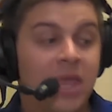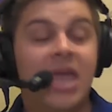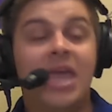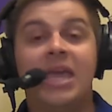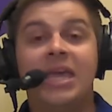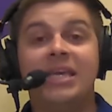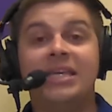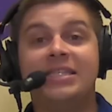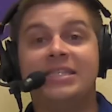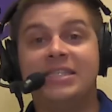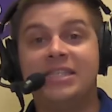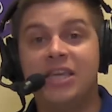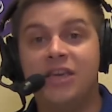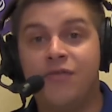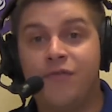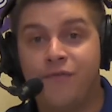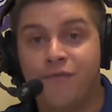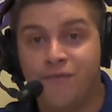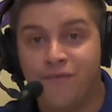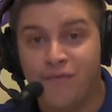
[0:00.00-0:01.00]
is the
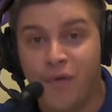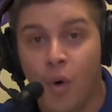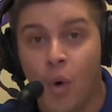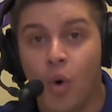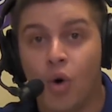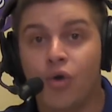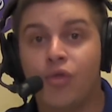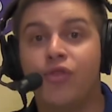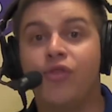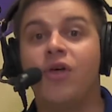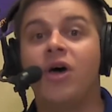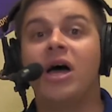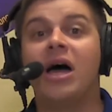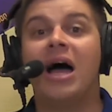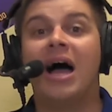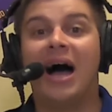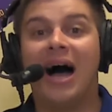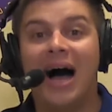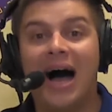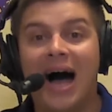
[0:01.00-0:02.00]
fourth
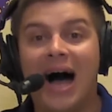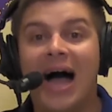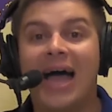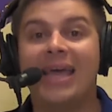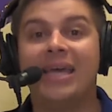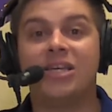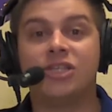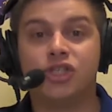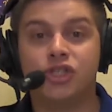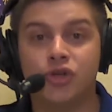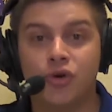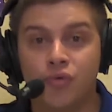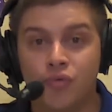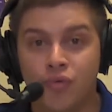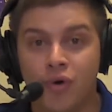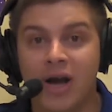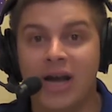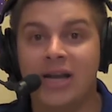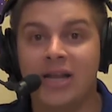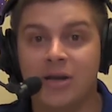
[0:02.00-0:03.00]
highest
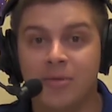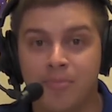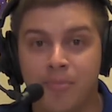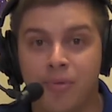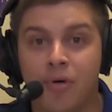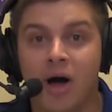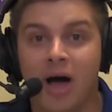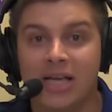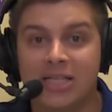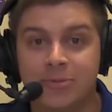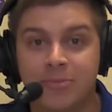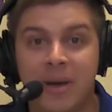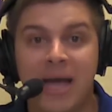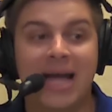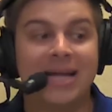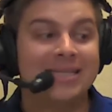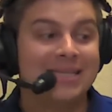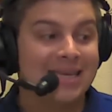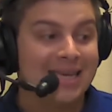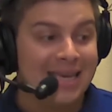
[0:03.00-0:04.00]
rated
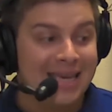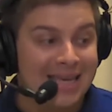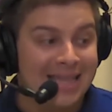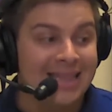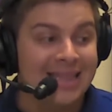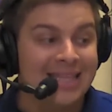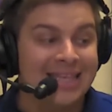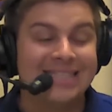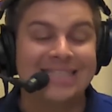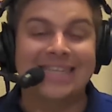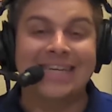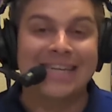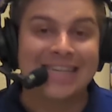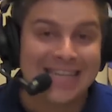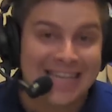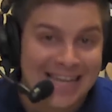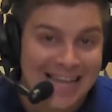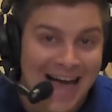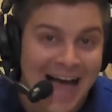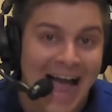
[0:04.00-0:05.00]
prospect in this
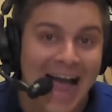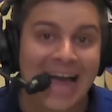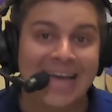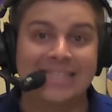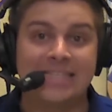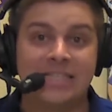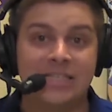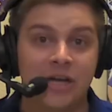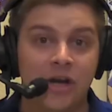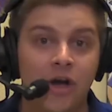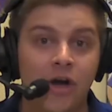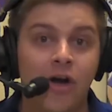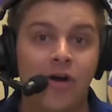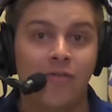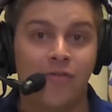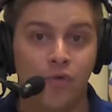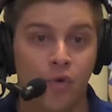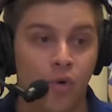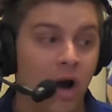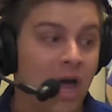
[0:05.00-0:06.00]
class
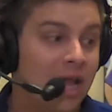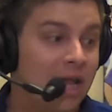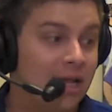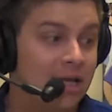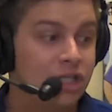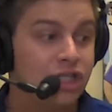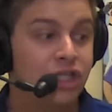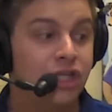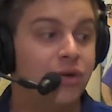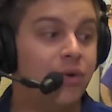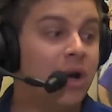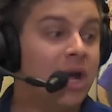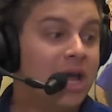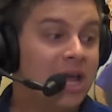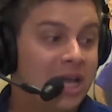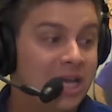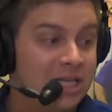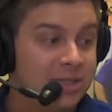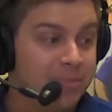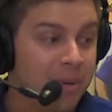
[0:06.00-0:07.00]
for LSU.
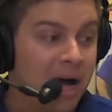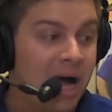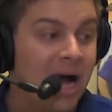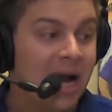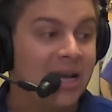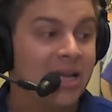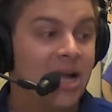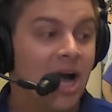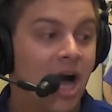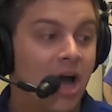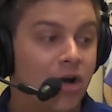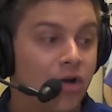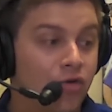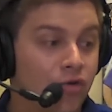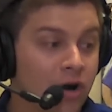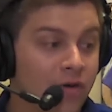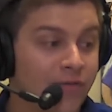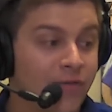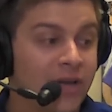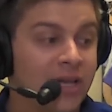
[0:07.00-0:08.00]
He's behind Connor
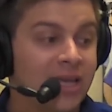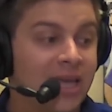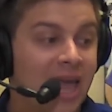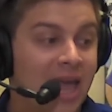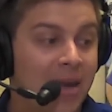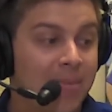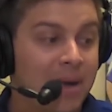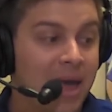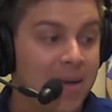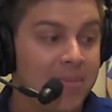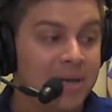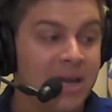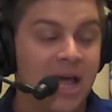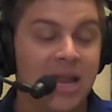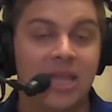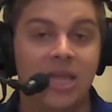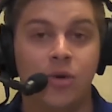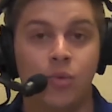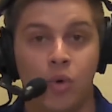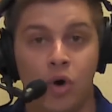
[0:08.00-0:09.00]
Griffin, Cam
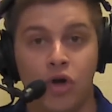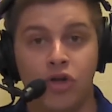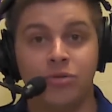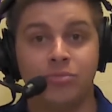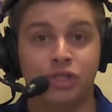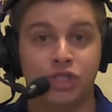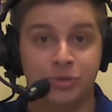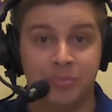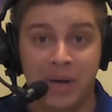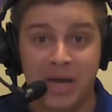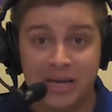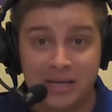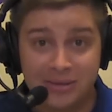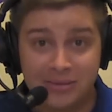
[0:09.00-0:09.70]
Caminetti, and William Schmidt.